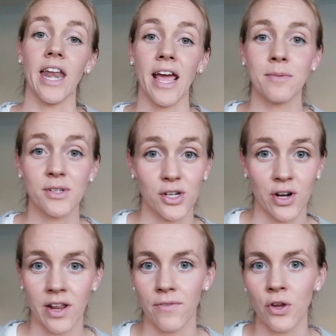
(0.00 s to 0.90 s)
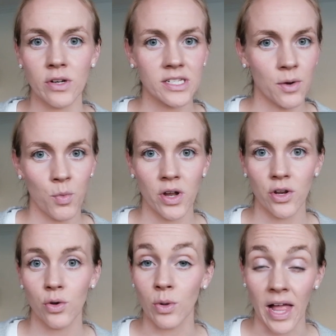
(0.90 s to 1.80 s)
I am certain if you're someone
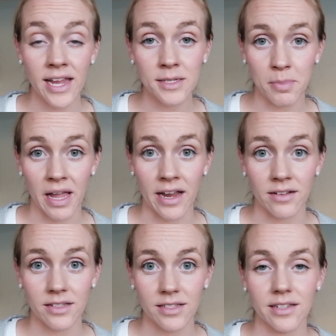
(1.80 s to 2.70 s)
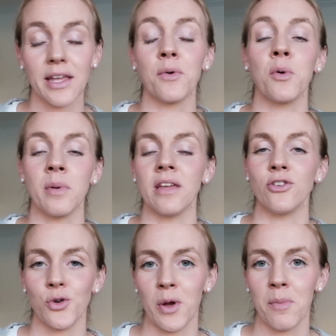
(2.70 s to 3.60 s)
who likes plants, it will be
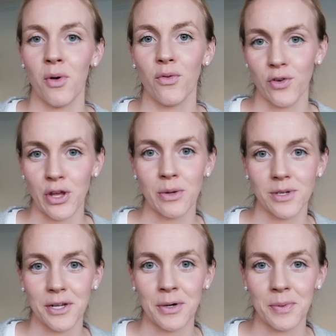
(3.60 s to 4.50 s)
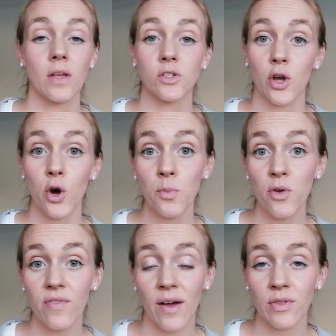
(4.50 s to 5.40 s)
enjoyable for you too. So I hope you
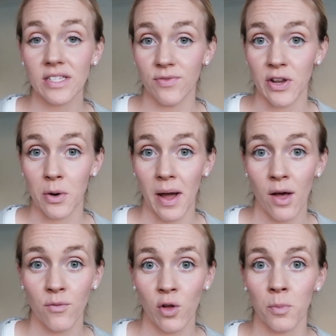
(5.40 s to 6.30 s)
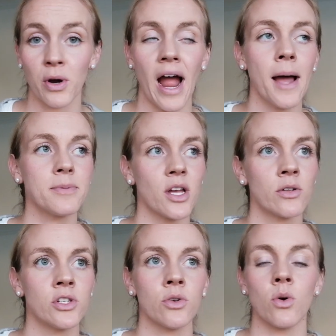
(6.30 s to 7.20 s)
found this video helpful. Perhaps
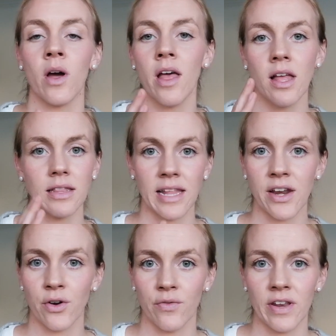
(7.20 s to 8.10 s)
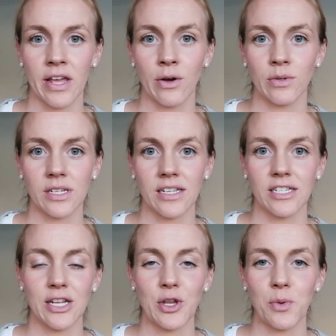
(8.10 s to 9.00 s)
I'll do later videos
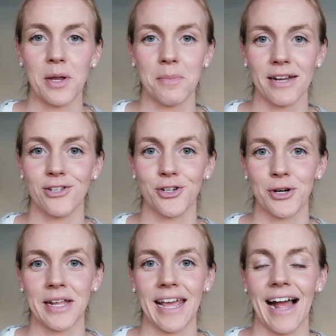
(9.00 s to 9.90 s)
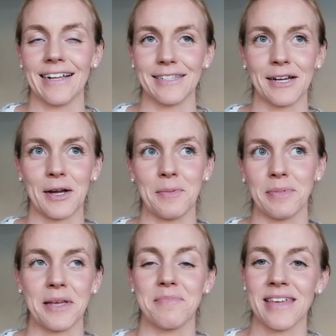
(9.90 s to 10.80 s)
continuing my journey as a
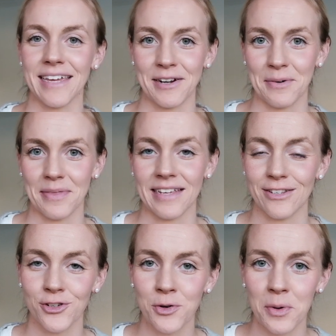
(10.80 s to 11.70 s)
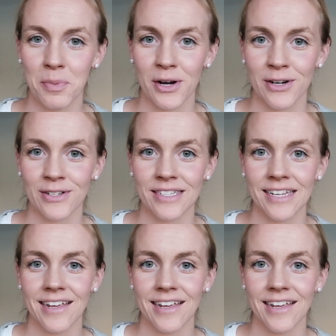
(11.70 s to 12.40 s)
complete beginner with these junipers.